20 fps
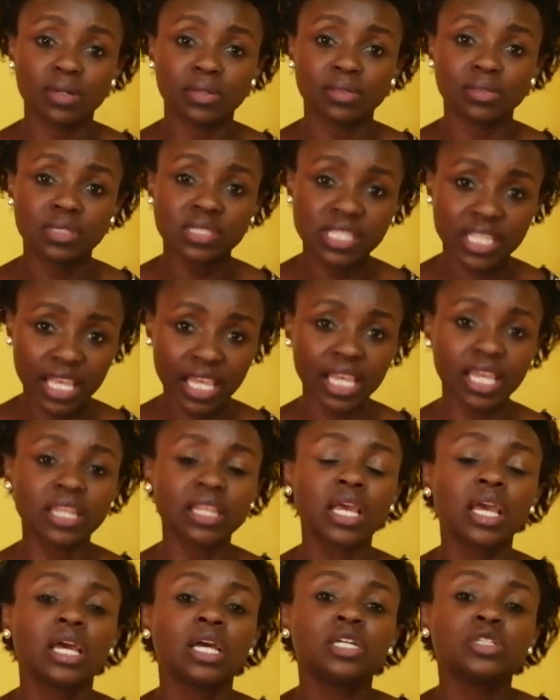
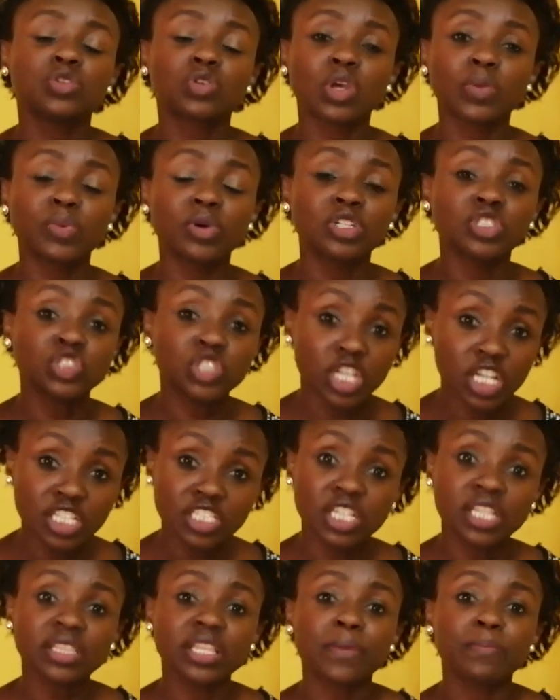skin, to keep on
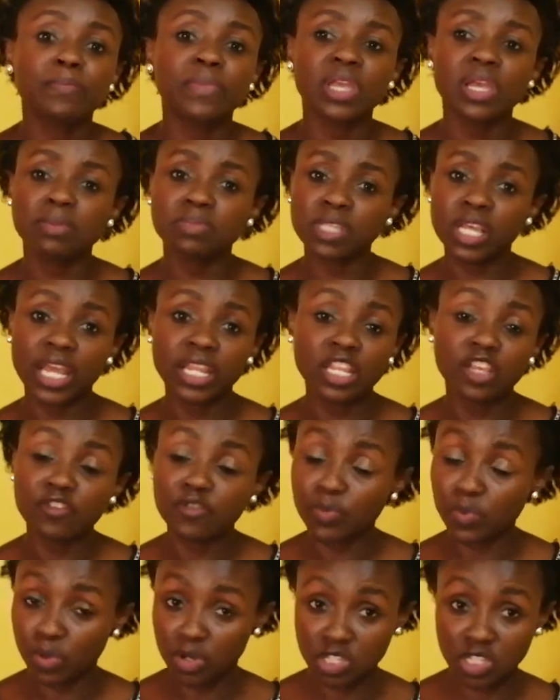changing the bibs, and
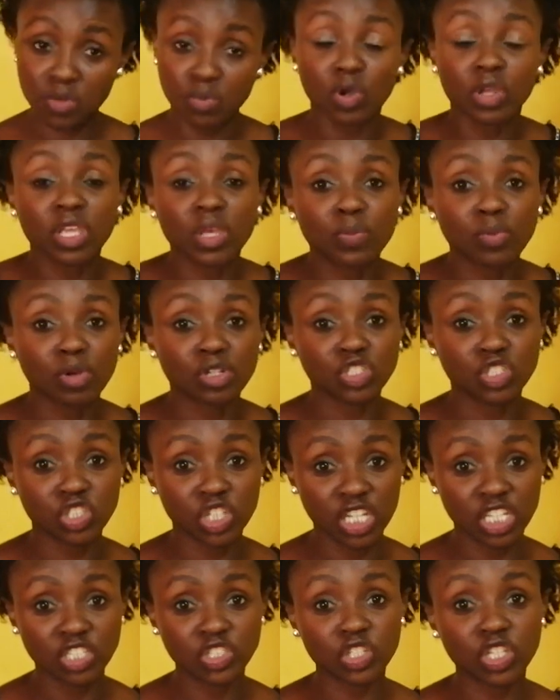if possible, keep on
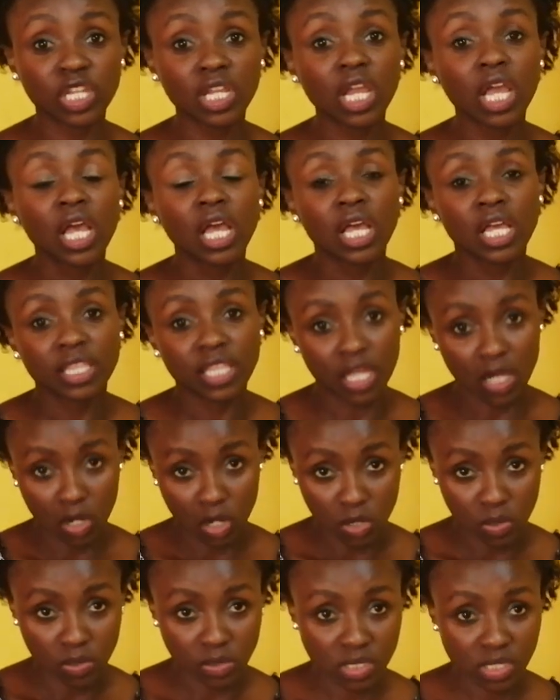changing the
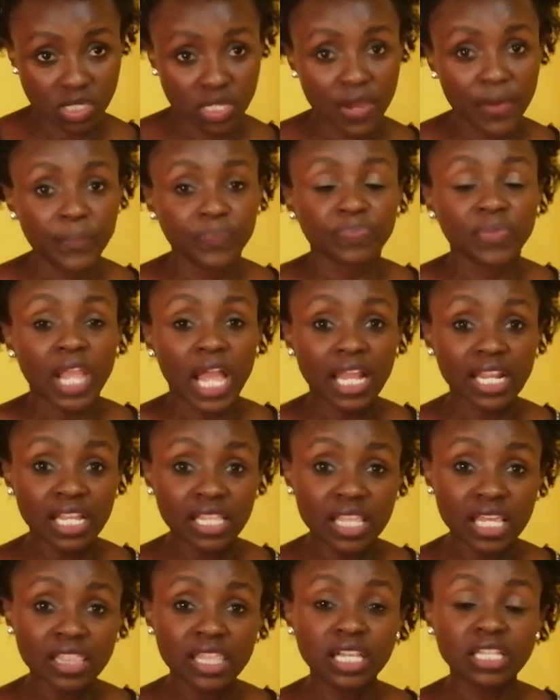clothes.
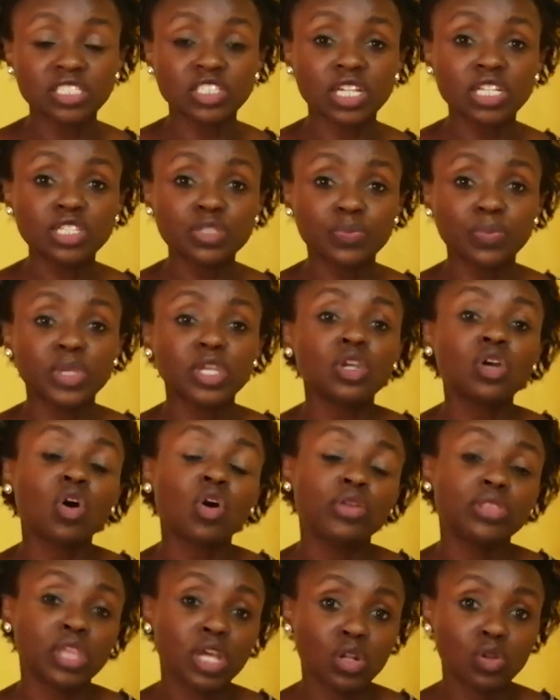Another thing, just be
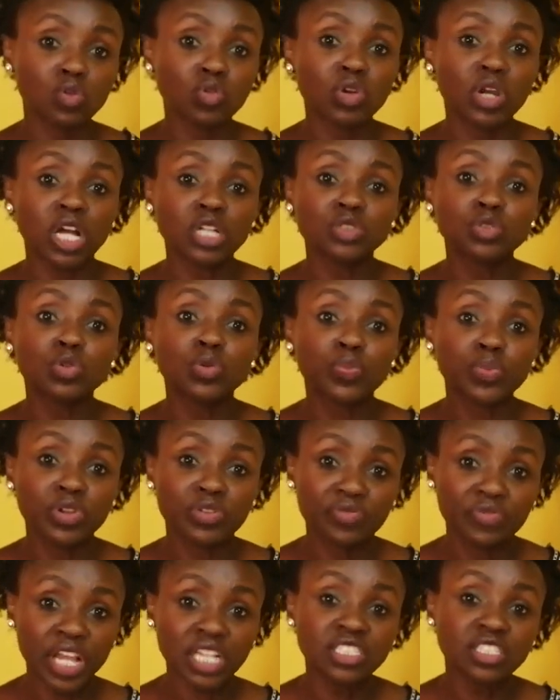on the lookout to
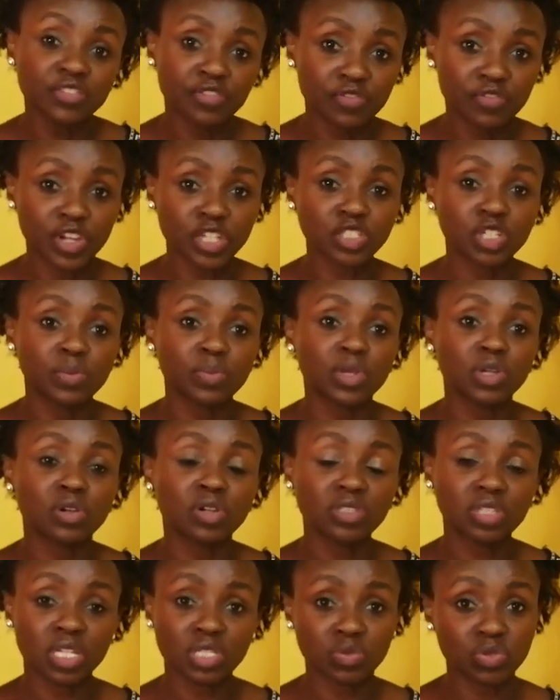prevent infection,
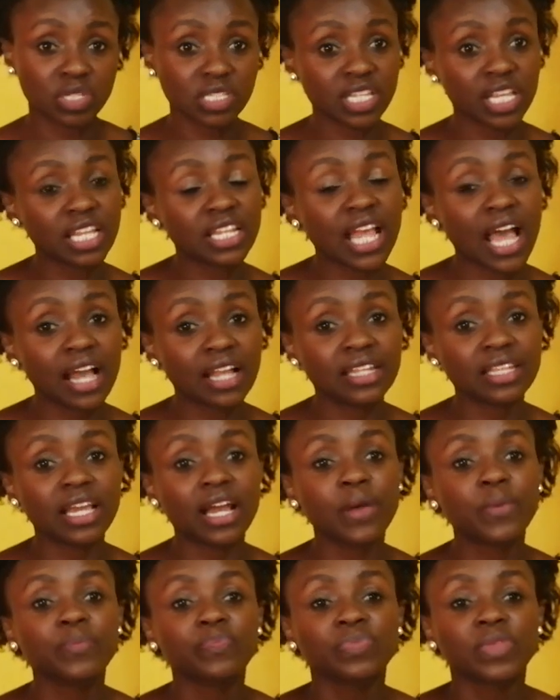because as we said earlier,